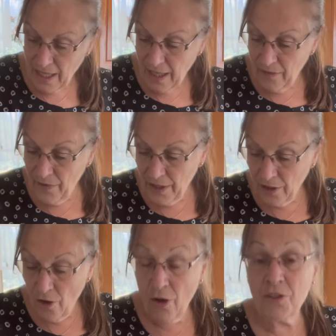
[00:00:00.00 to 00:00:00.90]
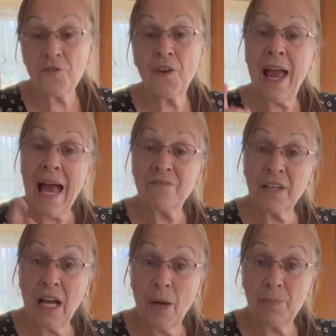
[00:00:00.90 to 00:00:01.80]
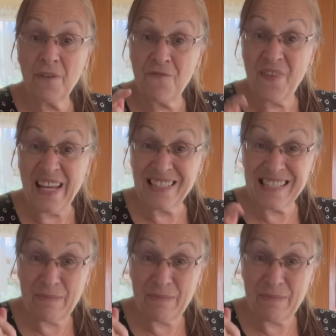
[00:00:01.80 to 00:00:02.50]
And then it calls for 1/2 cup of fancy